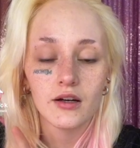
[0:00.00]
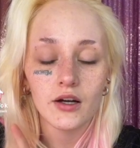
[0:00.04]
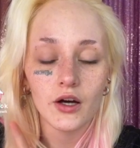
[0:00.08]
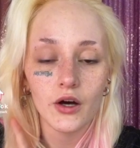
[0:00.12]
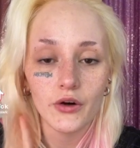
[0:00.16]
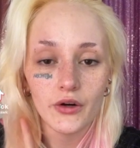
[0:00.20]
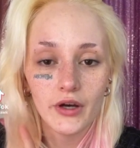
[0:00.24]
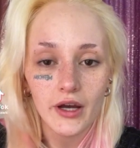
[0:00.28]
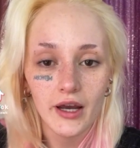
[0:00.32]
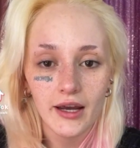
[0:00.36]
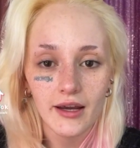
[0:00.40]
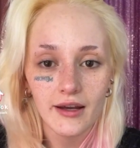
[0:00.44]

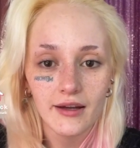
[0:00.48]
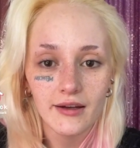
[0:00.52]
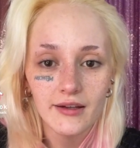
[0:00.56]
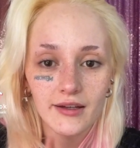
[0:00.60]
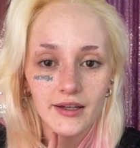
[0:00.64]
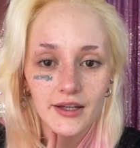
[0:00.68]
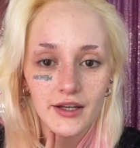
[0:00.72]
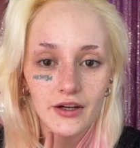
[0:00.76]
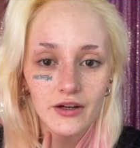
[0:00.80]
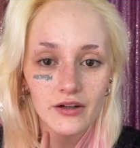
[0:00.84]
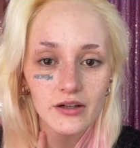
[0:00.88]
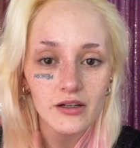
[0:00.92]
Okay,
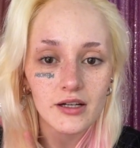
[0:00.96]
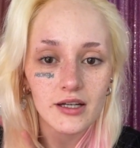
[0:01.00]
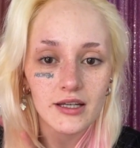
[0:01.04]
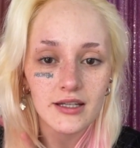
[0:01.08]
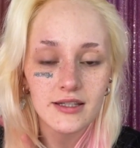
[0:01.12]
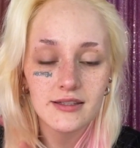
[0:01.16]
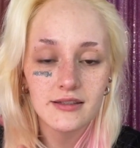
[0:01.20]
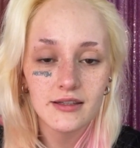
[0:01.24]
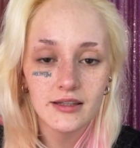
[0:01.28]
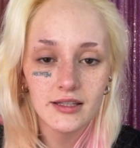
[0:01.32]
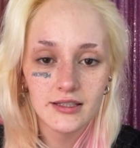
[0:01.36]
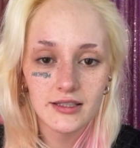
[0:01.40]
here
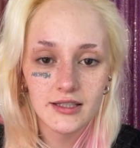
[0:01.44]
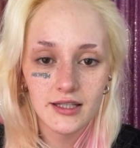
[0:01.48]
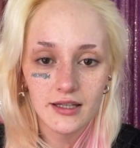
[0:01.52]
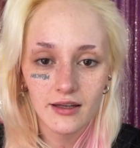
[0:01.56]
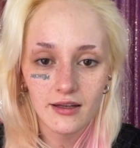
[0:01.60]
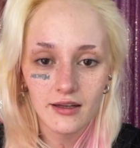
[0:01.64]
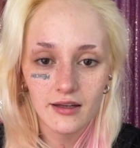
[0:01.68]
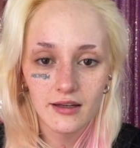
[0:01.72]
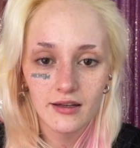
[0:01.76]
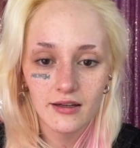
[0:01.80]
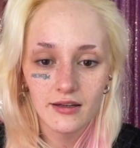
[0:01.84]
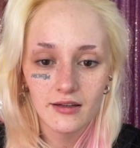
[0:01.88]
is the
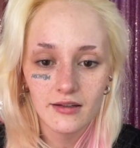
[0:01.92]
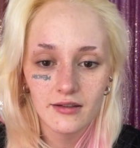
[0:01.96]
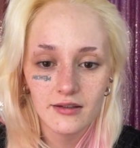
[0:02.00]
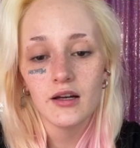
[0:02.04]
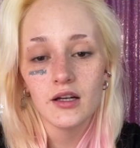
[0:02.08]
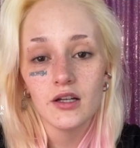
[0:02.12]
tea.